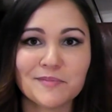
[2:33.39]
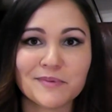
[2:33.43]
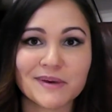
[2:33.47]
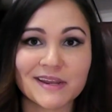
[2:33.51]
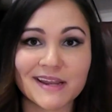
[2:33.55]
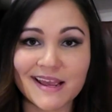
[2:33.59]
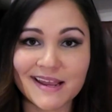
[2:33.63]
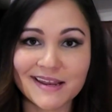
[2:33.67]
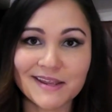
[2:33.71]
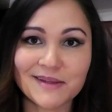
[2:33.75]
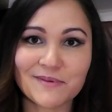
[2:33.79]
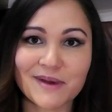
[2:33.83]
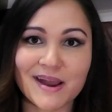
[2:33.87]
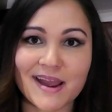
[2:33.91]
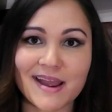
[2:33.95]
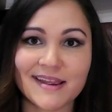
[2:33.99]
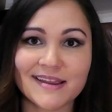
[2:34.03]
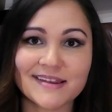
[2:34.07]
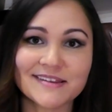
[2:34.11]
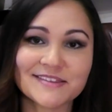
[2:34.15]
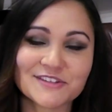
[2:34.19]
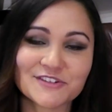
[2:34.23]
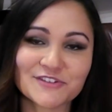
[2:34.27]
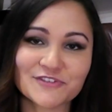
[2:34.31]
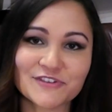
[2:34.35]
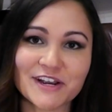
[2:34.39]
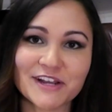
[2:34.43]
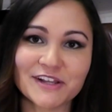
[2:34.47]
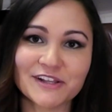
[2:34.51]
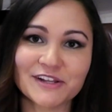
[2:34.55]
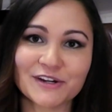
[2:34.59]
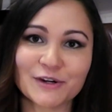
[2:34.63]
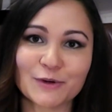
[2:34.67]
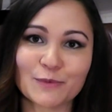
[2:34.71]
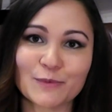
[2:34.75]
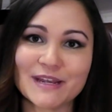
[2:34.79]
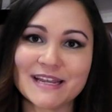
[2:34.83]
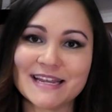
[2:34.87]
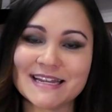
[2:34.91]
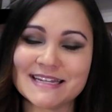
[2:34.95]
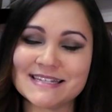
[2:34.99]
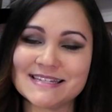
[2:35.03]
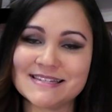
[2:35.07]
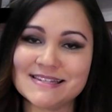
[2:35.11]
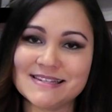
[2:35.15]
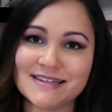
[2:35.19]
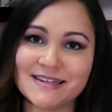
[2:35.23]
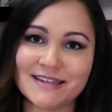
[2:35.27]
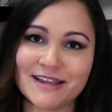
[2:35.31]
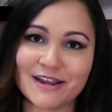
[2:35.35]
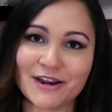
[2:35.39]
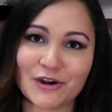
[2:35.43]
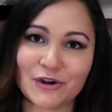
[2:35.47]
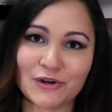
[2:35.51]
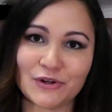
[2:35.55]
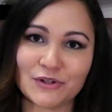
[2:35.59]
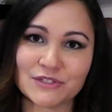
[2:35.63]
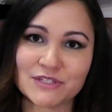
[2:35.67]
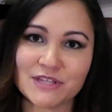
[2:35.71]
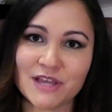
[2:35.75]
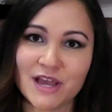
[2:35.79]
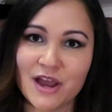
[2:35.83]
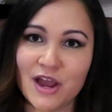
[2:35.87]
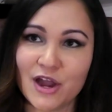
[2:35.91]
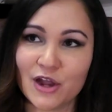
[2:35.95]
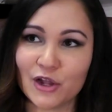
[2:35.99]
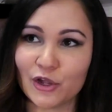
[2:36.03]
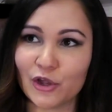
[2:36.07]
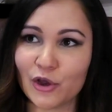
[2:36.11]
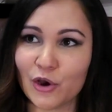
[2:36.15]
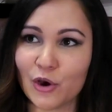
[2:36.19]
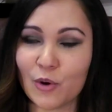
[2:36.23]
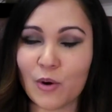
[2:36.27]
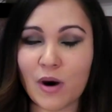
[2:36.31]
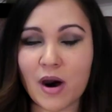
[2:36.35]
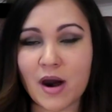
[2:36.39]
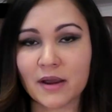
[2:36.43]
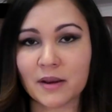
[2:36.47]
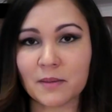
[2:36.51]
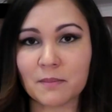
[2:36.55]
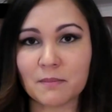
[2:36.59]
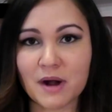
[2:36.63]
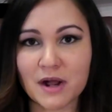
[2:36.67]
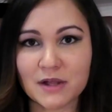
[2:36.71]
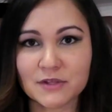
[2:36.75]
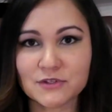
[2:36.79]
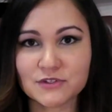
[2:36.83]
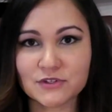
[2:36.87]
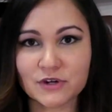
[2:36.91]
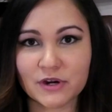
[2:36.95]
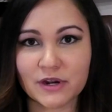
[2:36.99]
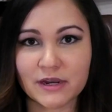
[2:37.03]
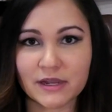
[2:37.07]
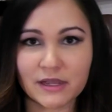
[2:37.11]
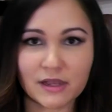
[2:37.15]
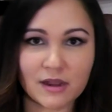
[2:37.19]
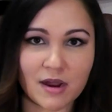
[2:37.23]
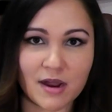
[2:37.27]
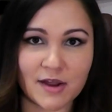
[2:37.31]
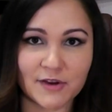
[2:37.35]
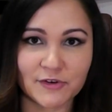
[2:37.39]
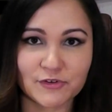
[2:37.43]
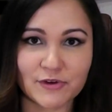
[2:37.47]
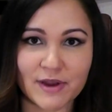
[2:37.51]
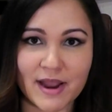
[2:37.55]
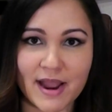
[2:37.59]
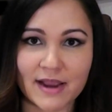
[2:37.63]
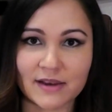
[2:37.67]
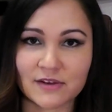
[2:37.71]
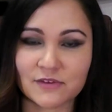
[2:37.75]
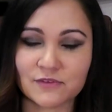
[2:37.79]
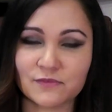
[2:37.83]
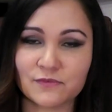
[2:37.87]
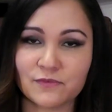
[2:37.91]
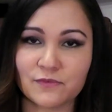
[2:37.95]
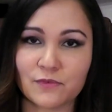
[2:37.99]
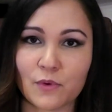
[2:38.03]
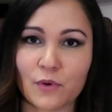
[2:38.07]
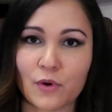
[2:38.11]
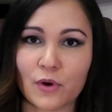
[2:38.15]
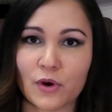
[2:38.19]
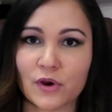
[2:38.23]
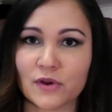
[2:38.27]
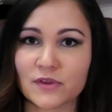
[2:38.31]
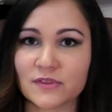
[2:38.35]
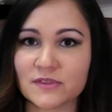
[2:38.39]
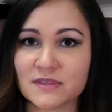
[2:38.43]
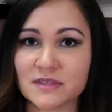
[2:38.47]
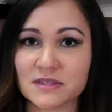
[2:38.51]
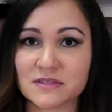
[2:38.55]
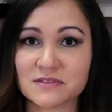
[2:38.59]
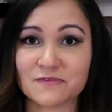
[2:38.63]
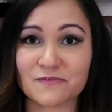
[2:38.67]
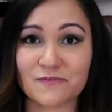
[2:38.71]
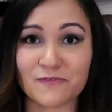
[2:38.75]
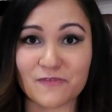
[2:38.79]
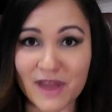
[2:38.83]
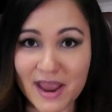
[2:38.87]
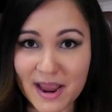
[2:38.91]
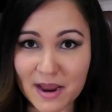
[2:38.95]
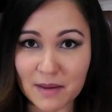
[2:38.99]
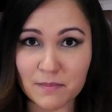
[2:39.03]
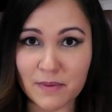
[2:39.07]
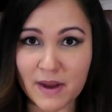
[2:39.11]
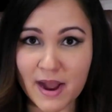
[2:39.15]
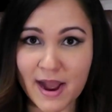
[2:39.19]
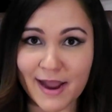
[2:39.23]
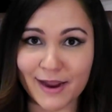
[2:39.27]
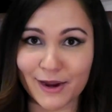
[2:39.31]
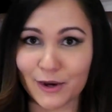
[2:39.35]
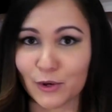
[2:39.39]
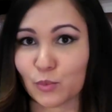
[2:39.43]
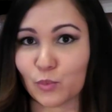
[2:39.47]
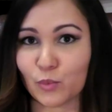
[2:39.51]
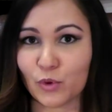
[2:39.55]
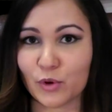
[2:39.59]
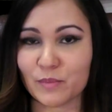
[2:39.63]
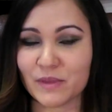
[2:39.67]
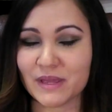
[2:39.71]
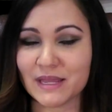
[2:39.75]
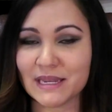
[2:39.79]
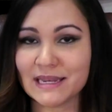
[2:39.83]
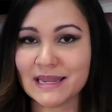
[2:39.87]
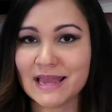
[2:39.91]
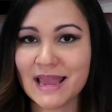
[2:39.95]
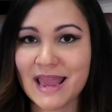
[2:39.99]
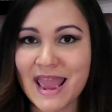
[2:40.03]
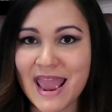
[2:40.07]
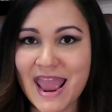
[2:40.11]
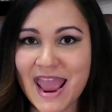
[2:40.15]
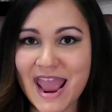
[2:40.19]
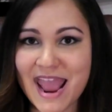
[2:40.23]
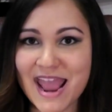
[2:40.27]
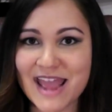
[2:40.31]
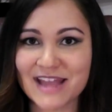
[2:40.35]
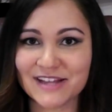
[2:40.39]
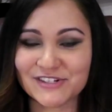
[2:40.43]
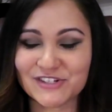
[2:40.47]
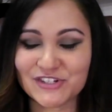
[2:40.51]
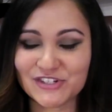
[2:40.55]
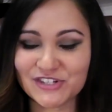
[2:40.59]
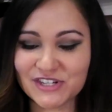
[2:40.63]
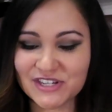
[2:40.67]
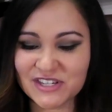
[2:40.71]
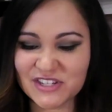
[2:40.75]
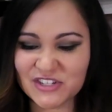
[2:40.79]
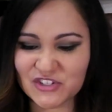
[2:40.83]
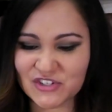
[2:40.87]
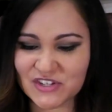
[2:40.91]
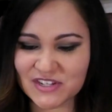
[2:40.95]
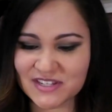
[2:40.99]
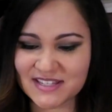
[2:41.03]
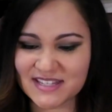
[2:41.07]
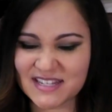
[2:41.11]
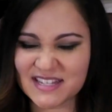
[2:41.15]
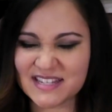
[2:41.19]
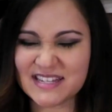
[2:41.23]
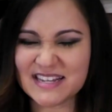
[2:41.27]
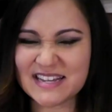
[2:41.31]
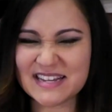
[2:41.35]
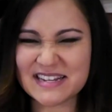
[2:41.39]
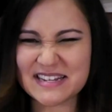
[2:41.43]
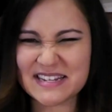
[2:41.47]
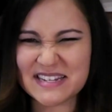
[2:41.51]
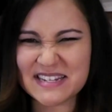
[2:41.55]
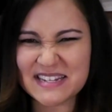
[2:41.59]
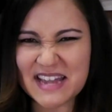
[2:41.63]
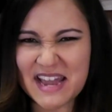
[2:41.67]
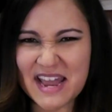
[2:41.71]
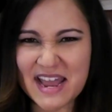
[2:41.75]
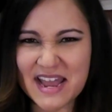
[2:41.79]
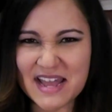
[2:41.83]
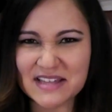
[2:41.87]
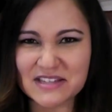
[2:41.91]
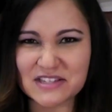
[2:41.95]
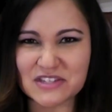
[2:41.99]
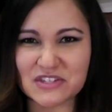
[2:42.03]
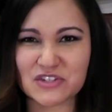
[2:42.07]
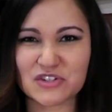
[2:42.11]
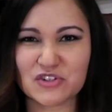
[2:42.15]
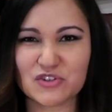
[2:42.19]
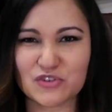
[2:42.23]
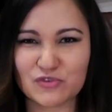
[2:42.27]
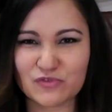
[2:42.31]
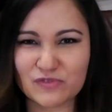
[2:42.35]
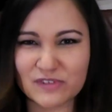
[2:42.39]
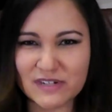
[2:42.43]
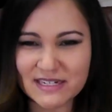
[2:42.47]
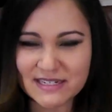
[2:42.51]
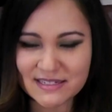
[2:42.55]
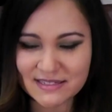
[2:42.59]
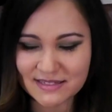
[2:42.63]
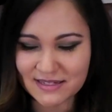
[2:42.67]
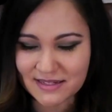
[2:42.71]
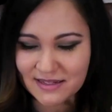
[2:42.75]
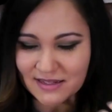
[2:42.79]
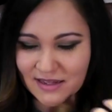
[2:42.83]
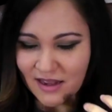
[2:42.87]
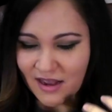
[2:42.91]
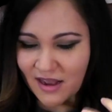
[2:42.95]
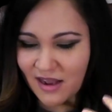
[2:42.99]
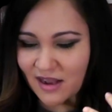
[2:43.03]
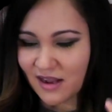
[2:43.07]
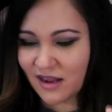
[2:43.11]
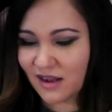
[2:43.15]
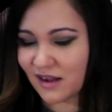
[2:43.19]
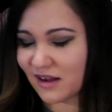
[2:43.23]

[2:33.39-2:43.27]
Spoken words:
But anyway, in the trailer, we get to see Geralt go on a monster hunting contract for this vampire woman, and she is just this intense, crazy,